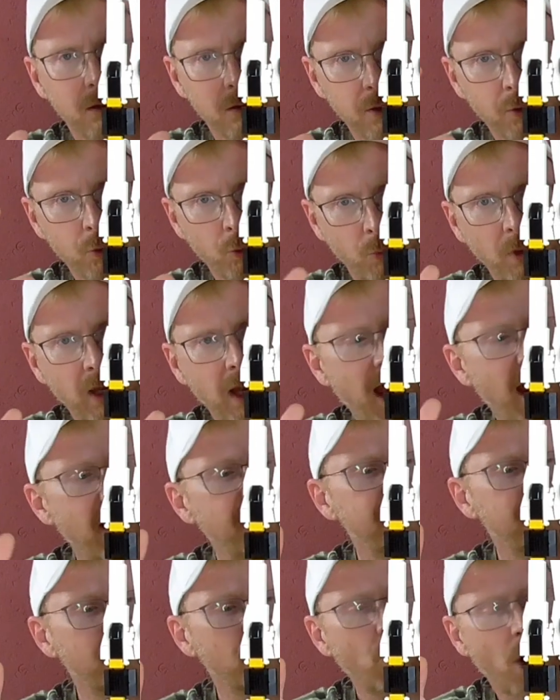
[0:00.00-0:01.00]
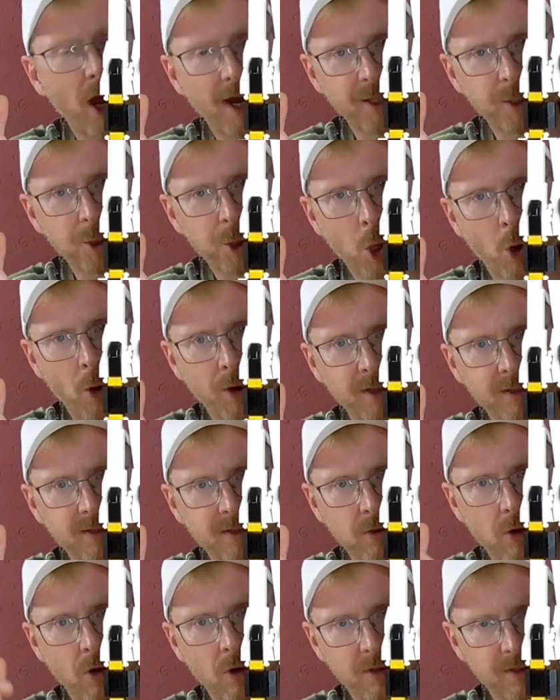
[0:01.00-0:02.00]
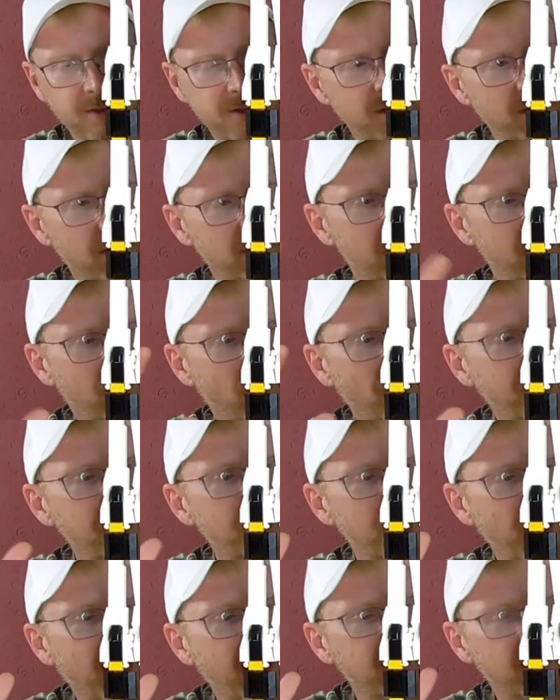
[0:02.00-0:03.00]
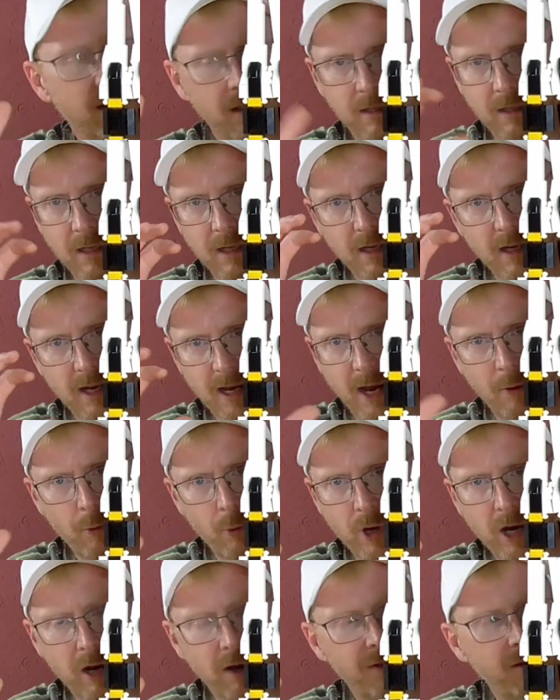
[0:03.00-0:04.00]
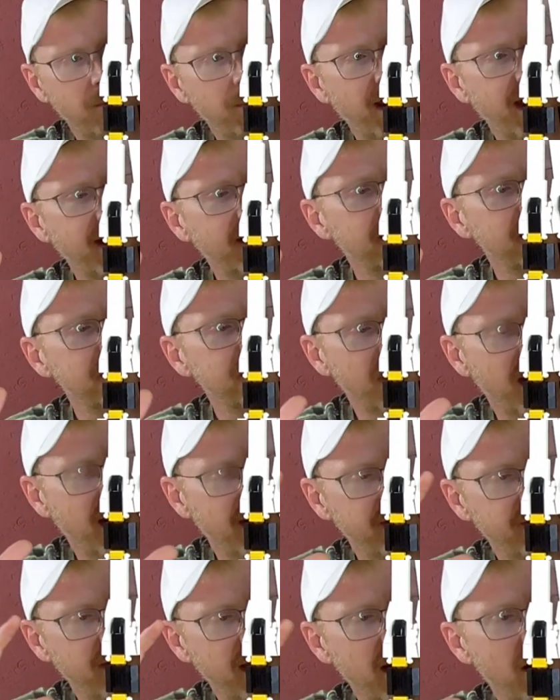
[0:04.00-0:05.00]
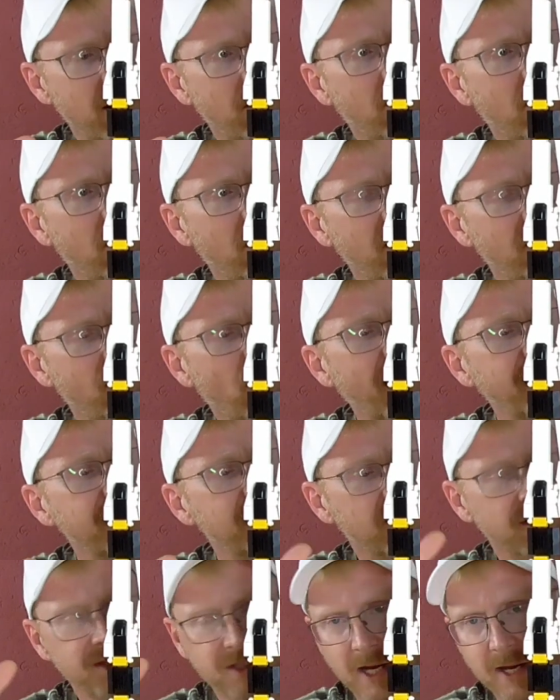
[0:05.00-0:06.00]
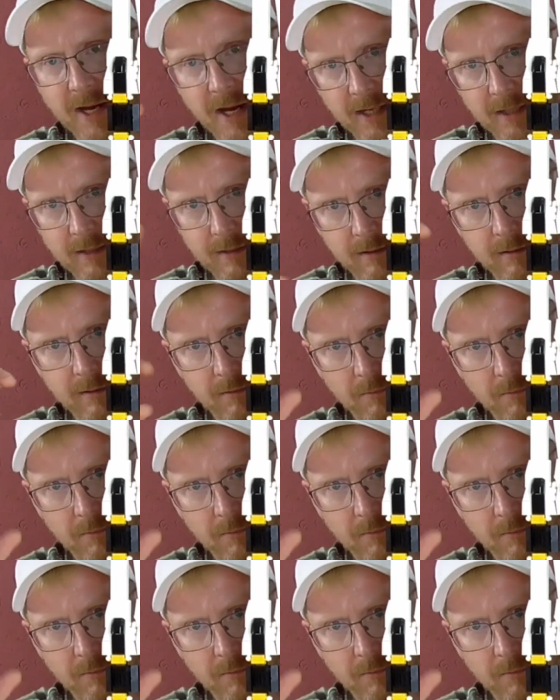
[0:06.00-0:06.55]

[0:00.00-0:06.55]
you will have the right joints, because Lei checked every other package and they are all right, because I had